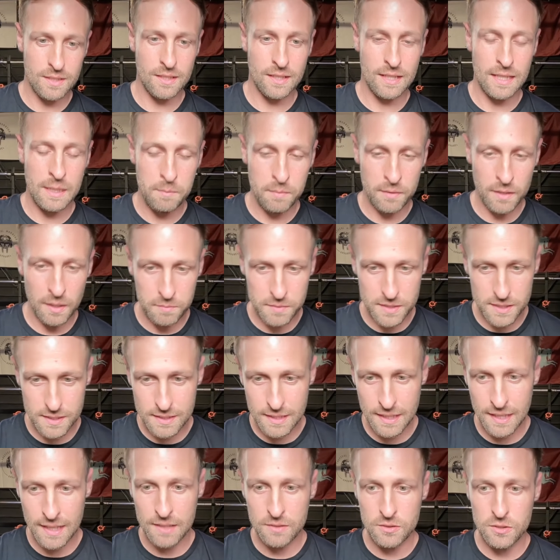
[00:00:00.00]
keeping up to
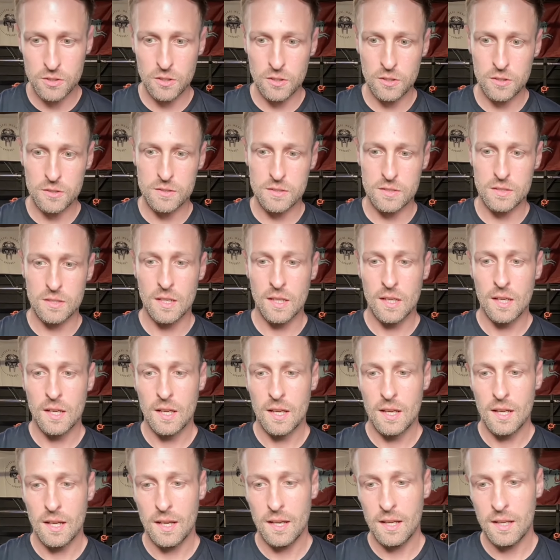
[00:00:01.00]
standards,
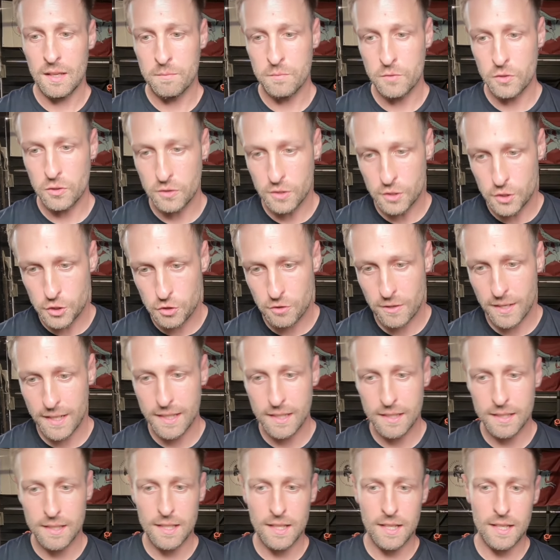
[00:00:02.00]
um, doing your
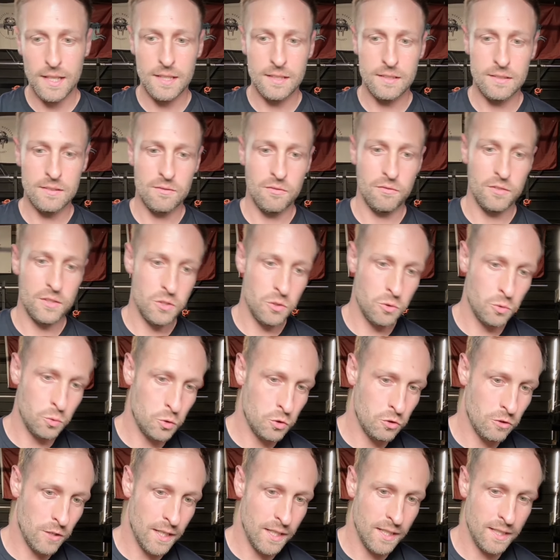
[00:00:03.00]
training, physical
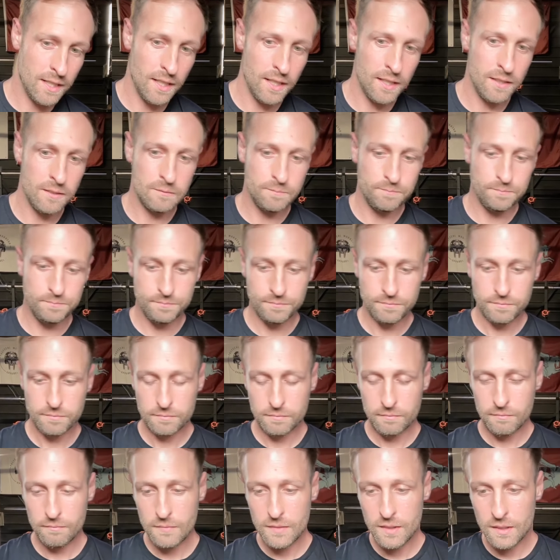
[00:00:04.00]
training.
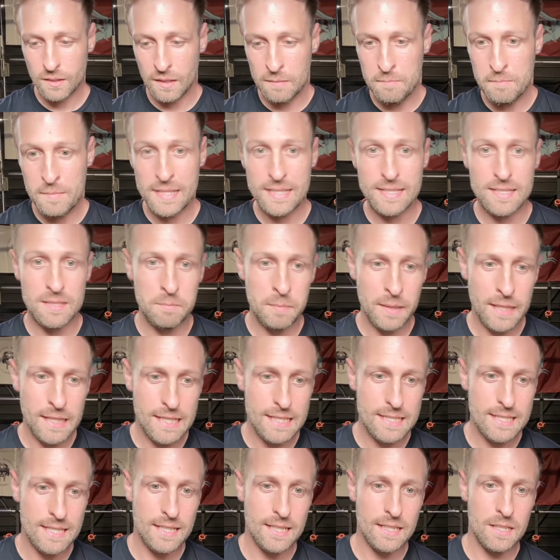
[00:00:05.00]
I miss the
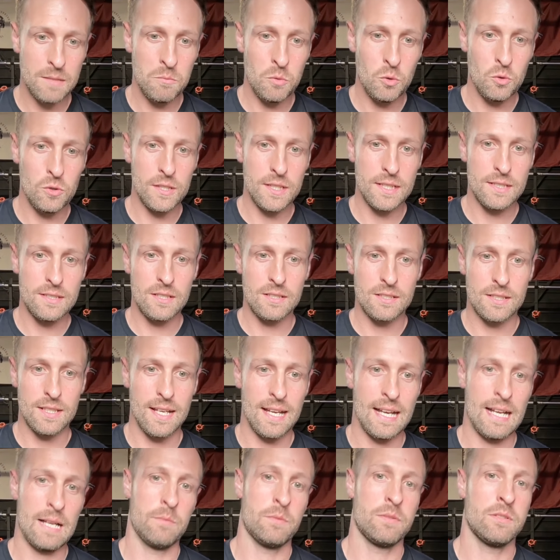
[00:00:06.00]
PT in the mornings because
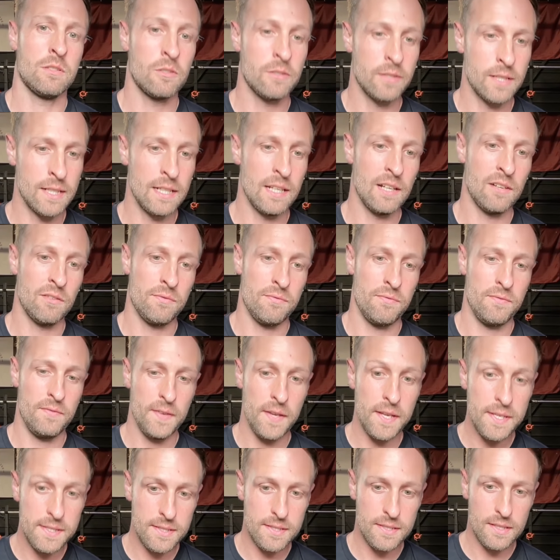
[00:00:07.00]
I absolutely love
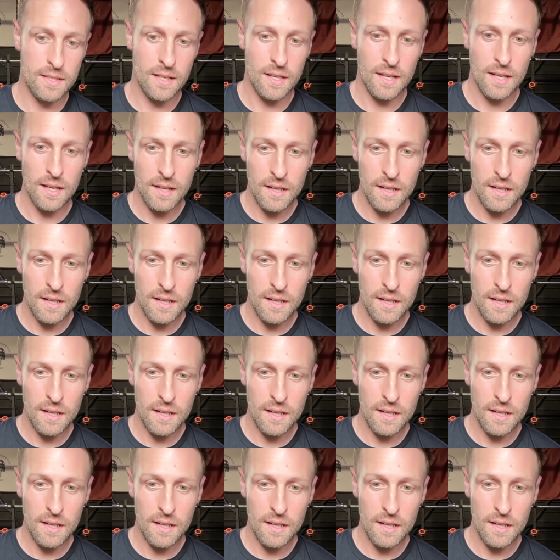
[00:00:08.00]
phys.